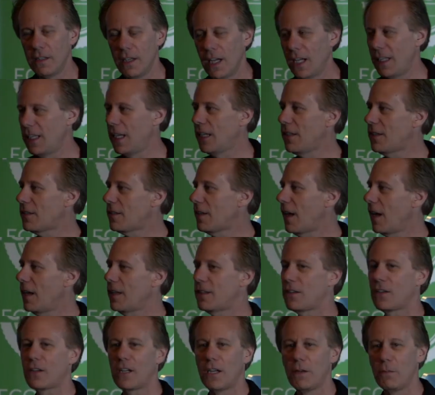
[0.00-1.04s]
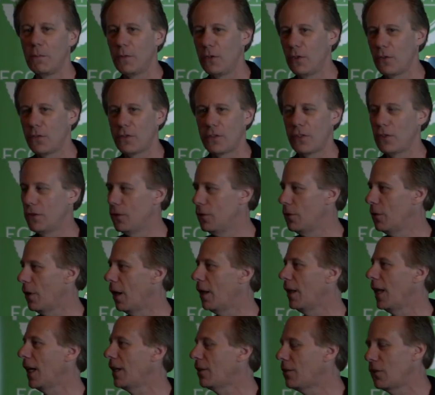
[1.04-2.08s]
and they decided they're going to move to
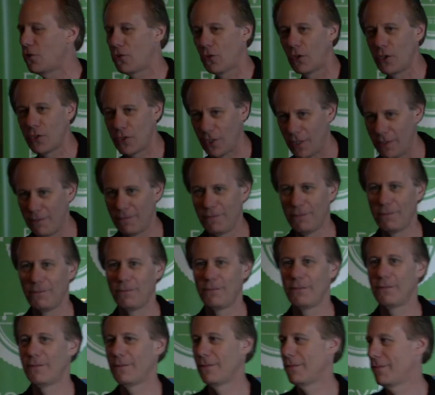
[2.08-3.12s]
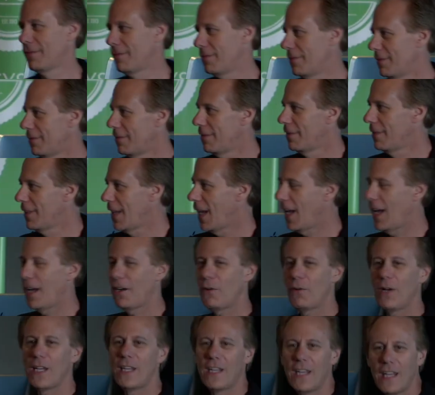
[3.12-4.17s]
Atlanta, Georgia? How do
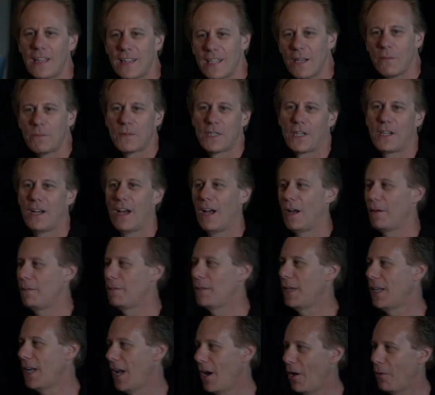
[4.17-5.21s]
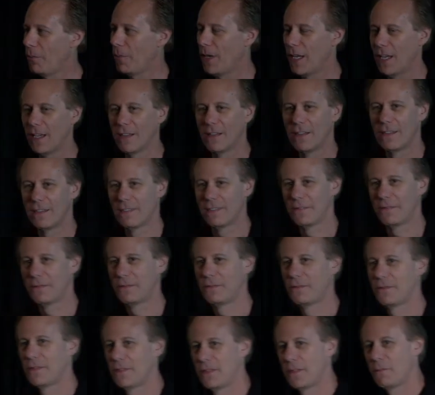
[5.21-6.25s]
I get them to come and help me?
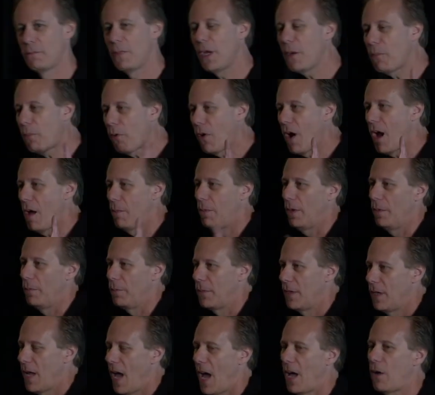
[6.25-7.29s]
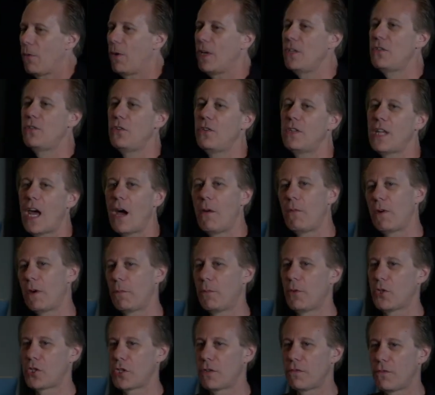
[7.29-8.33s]
Big problem. How do I do that when I'm
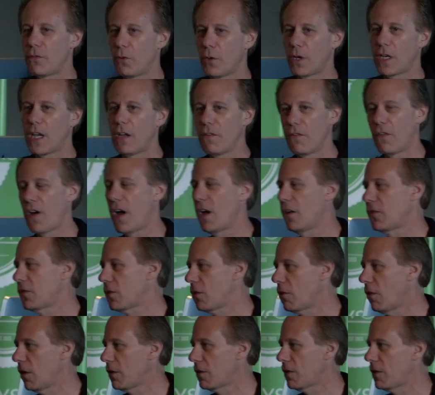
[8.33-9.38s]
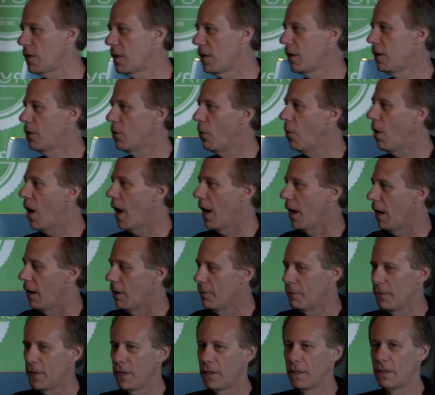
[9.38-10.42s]
pushing 4K files across the wire?
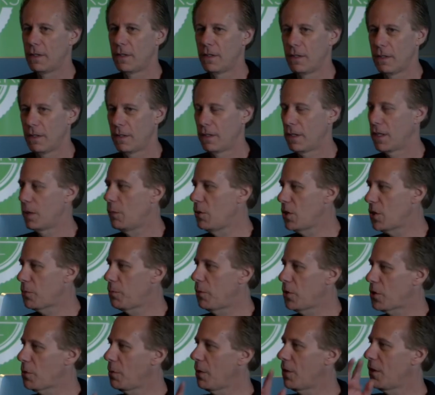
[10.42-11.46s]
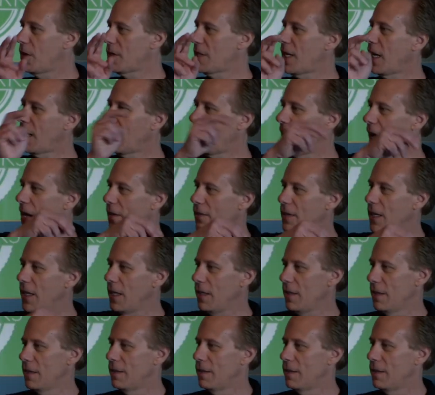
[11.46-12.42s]
Can we just push them across that cloud thing?